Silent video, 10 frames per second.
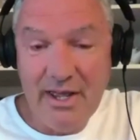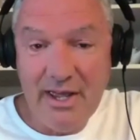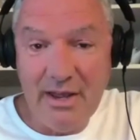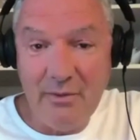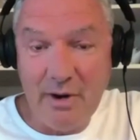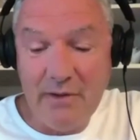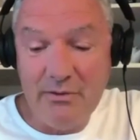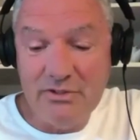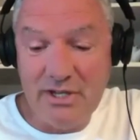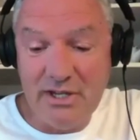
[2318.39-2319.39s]
And what I
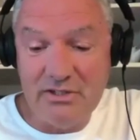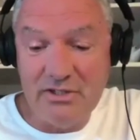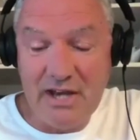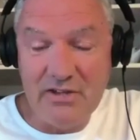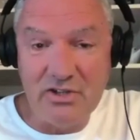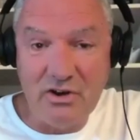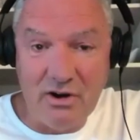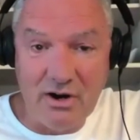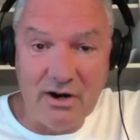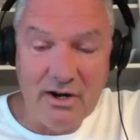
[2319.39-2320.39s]
would say is that is a
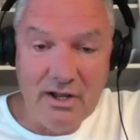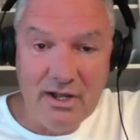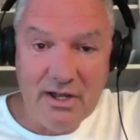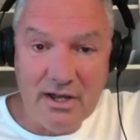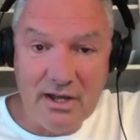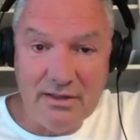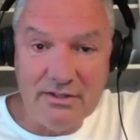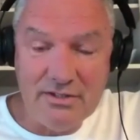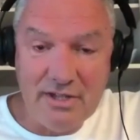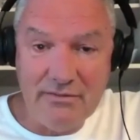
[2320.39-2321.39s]
car that
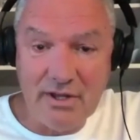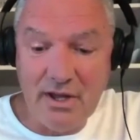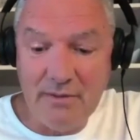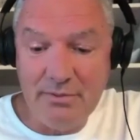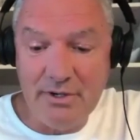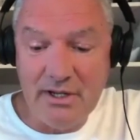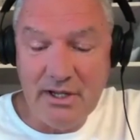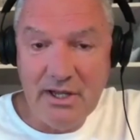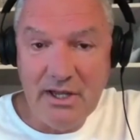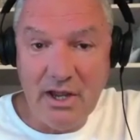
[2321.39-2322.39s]
saved the company.
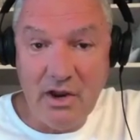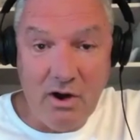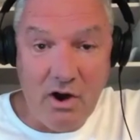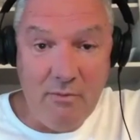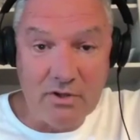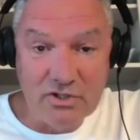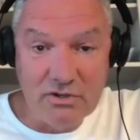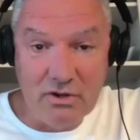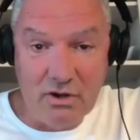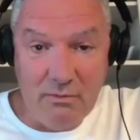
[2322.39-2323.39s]
It
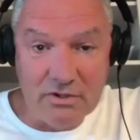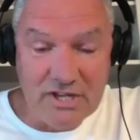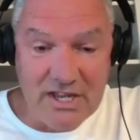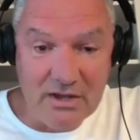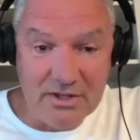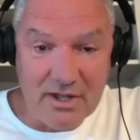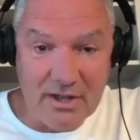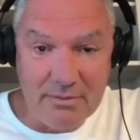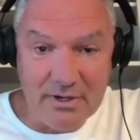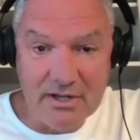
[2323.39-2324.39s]
almost killed the
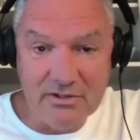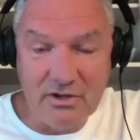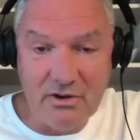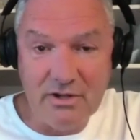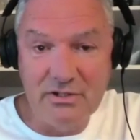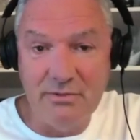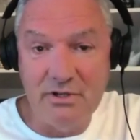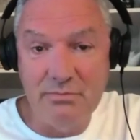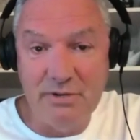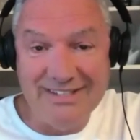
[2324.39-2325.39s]
company because it cost so
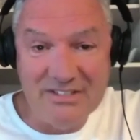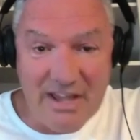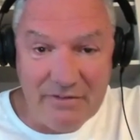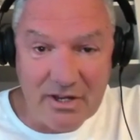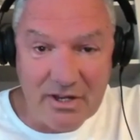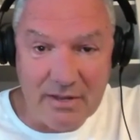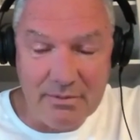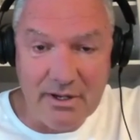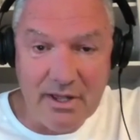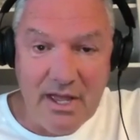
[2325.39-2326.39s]
much, but it saved the
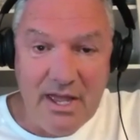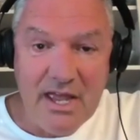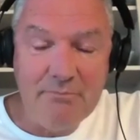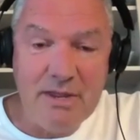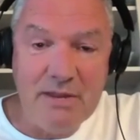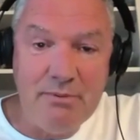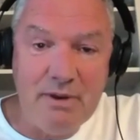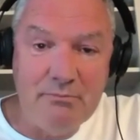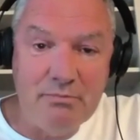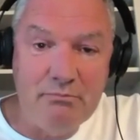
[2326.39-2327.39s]
company.
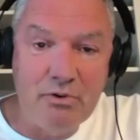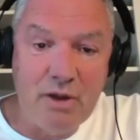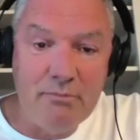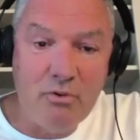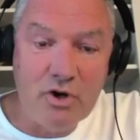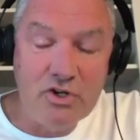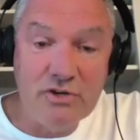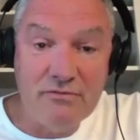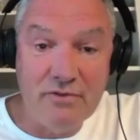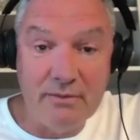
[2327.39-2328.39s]
It brought
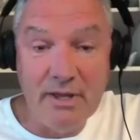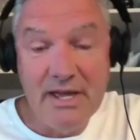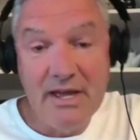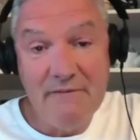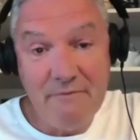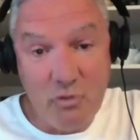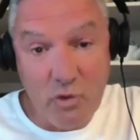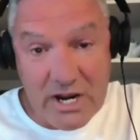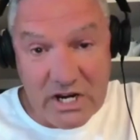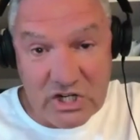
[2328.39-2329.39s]
Porsche from
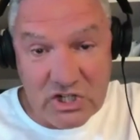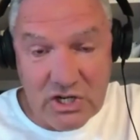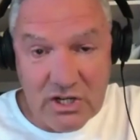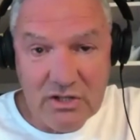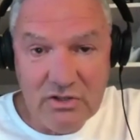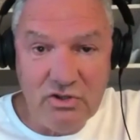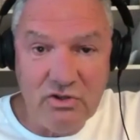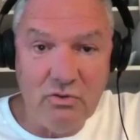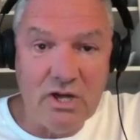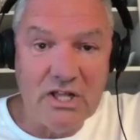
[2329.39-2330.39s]
fringe
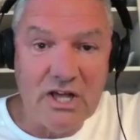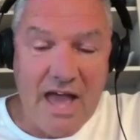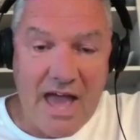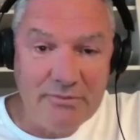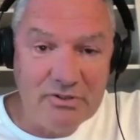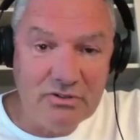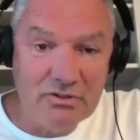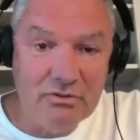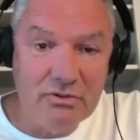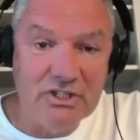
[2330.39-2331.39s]
to
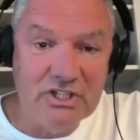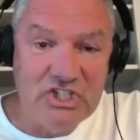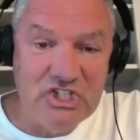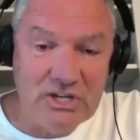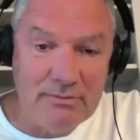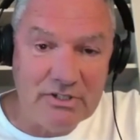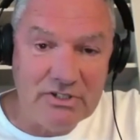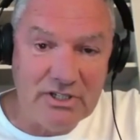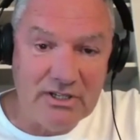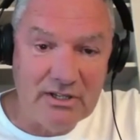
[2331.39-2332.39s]
absolute
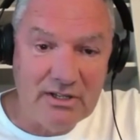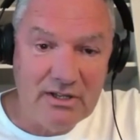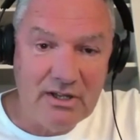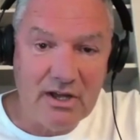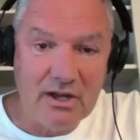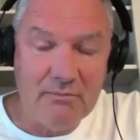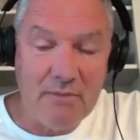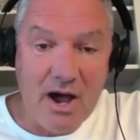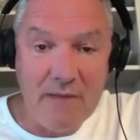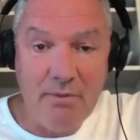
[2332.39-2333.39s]
legitimacy,
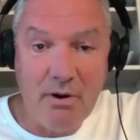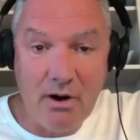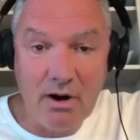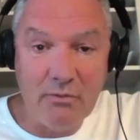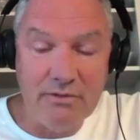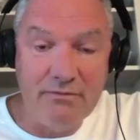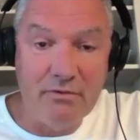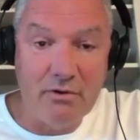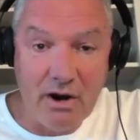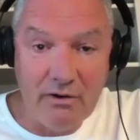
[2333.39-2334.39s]
on par with
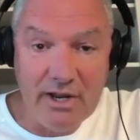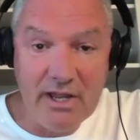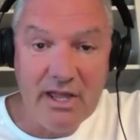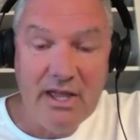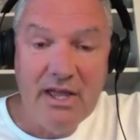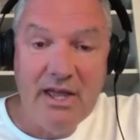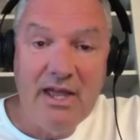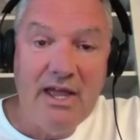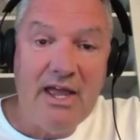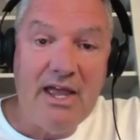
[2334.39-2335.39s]
Ferrari.
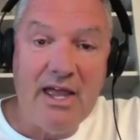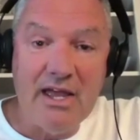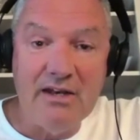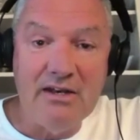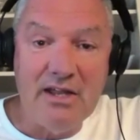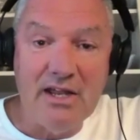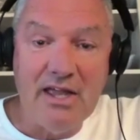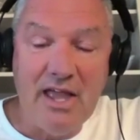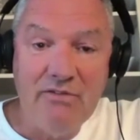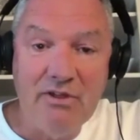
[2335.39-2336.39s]
And it
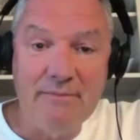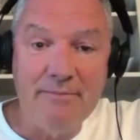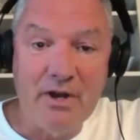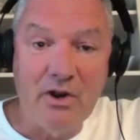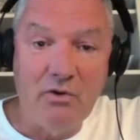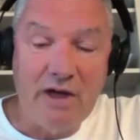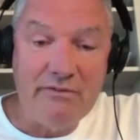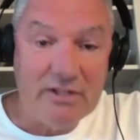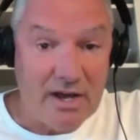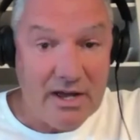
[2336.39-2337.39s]
gave them a
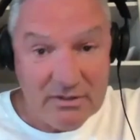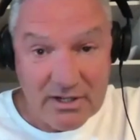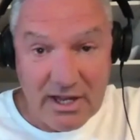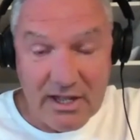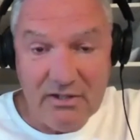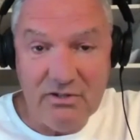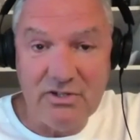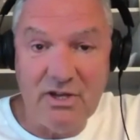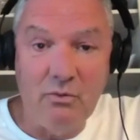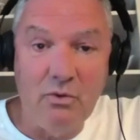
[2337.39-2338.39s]
gravitas, again, to use
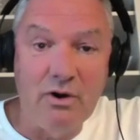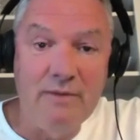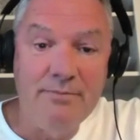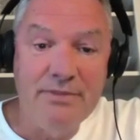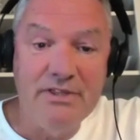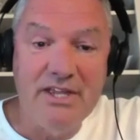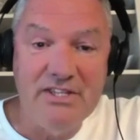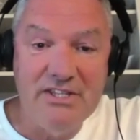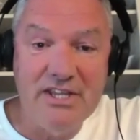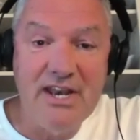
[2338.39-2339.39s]
that word, that they
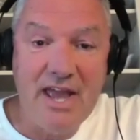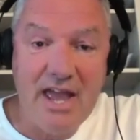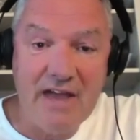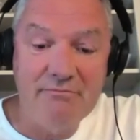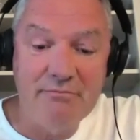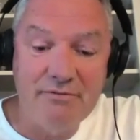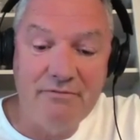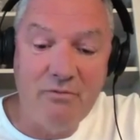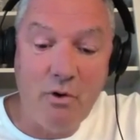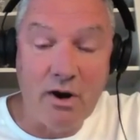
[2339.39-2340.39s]
didn't have
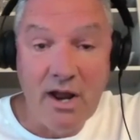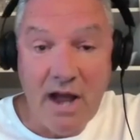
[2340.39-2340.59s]
before.